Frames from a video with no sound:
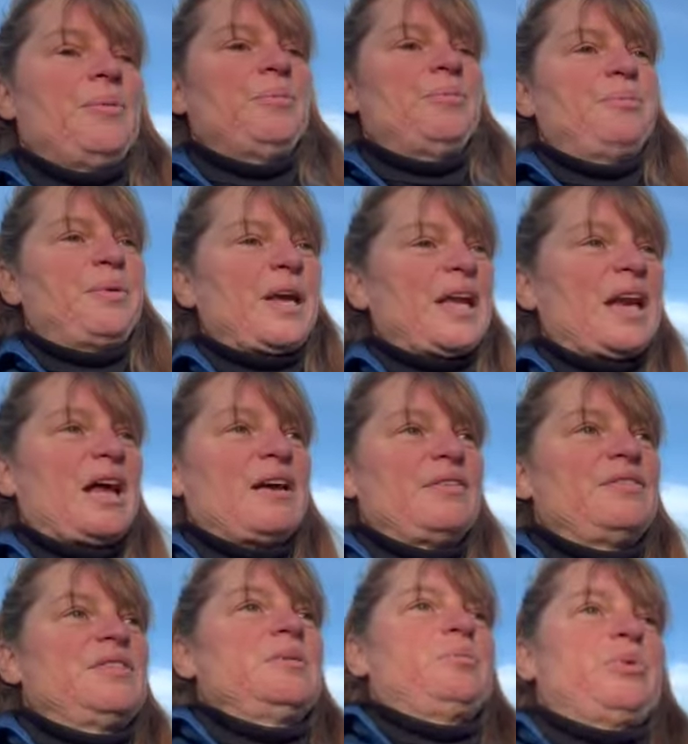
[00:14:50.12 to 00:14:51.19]
big enough
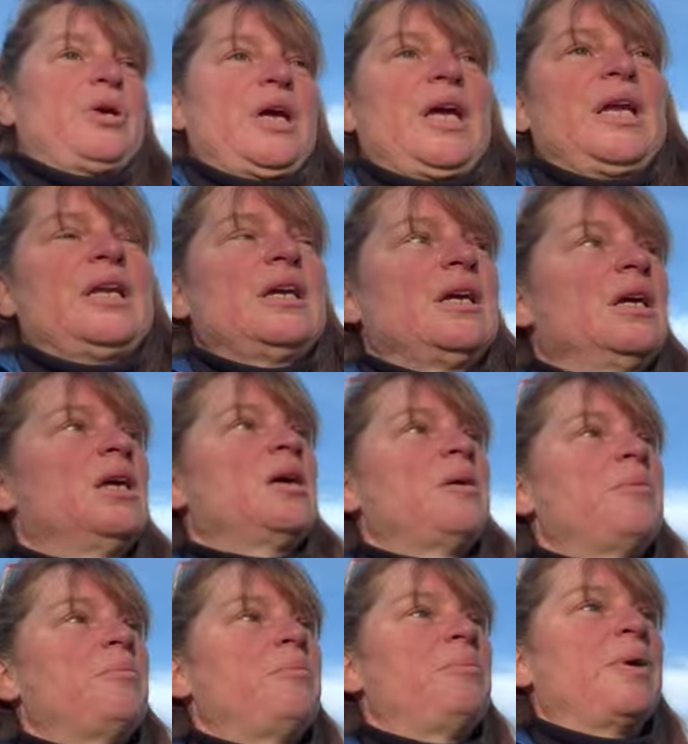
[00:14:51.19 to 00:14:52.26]
to breed,
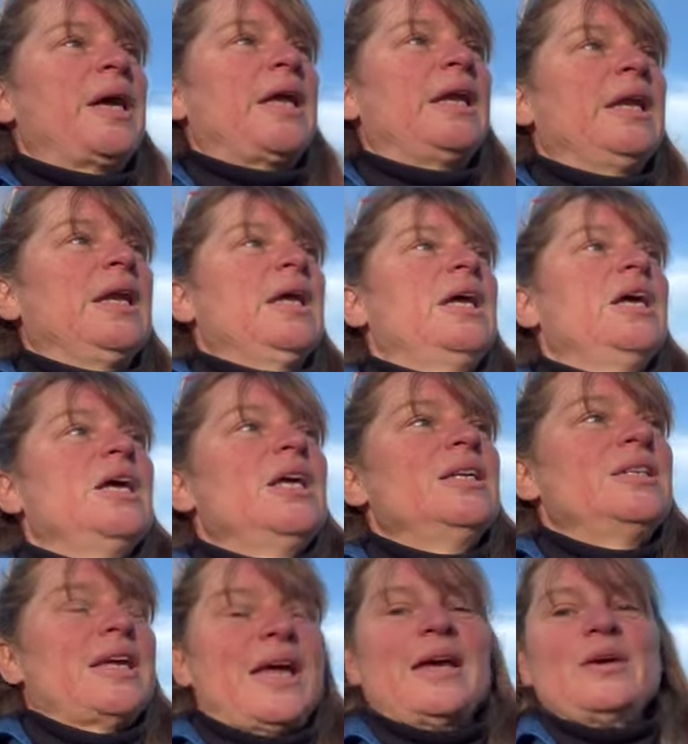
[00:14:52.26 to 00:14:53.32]
but
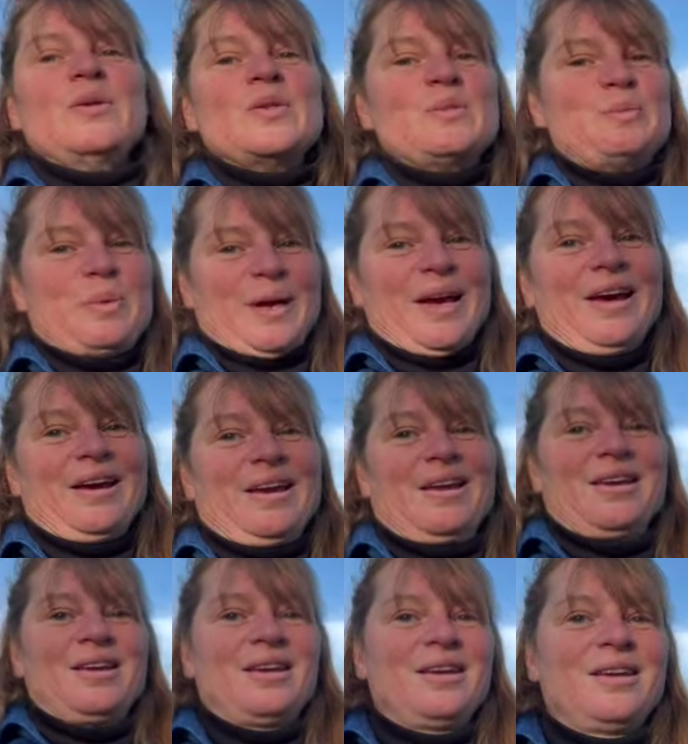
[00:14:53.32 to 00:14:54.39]
Diego's big.
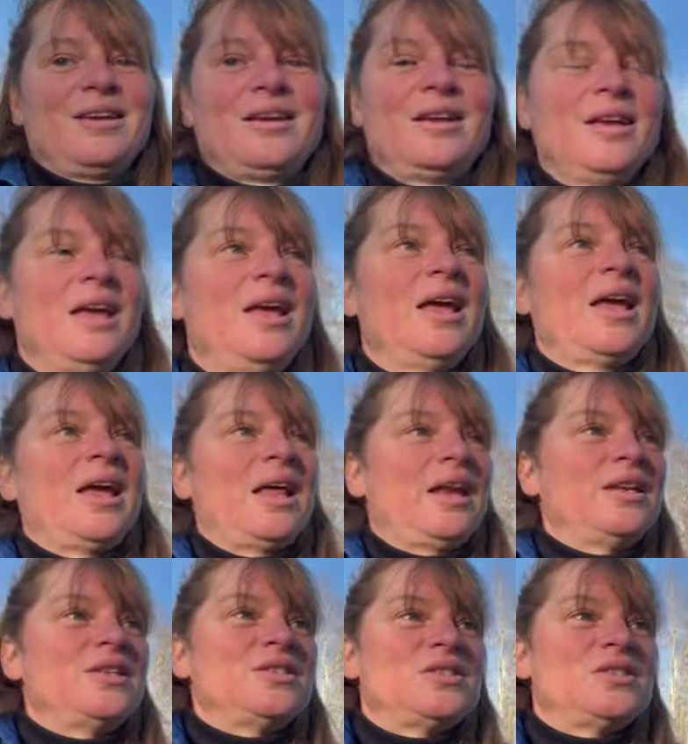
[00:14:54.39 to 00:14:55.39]
And I just